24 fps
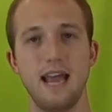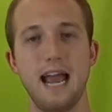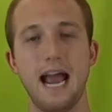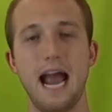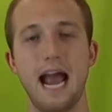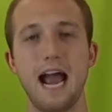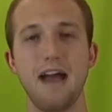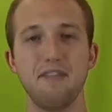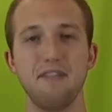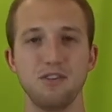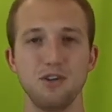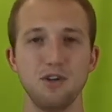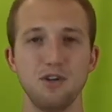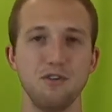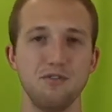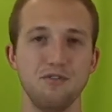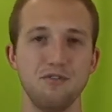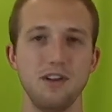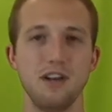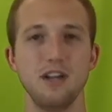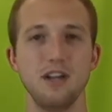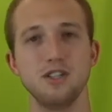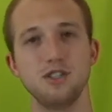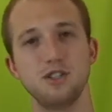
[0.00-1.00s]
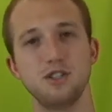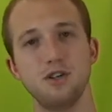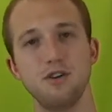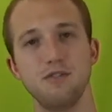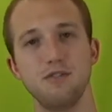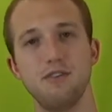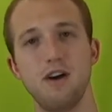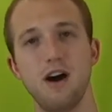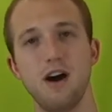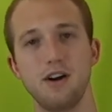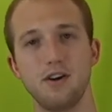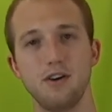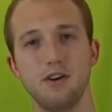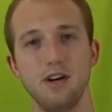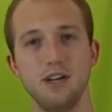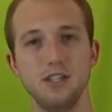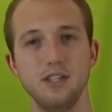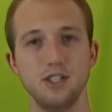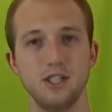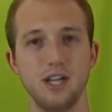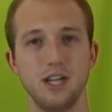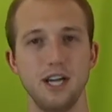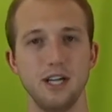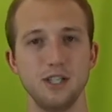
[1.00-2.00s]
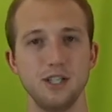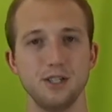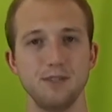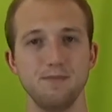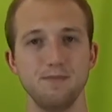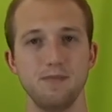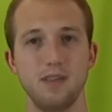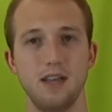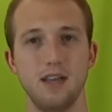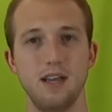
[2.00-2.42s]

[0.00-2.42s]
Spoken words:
after you finished your Wacker education